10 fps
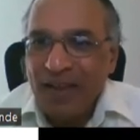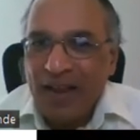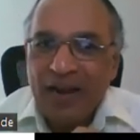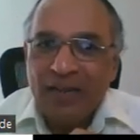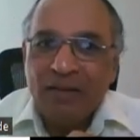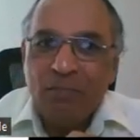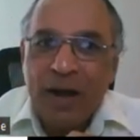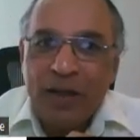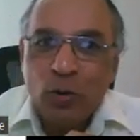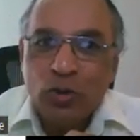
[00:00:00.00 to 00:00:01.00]
and the
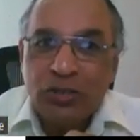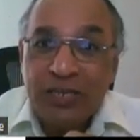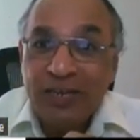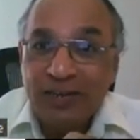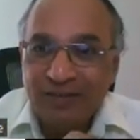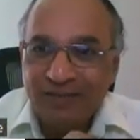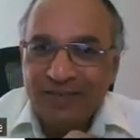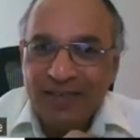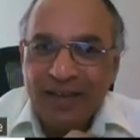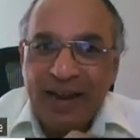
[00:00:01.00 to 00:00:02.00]
myosin
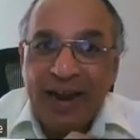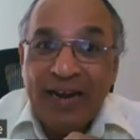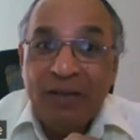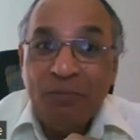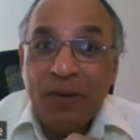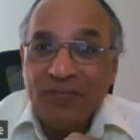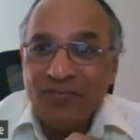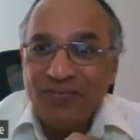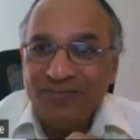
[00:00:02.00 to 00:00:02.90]
ATP,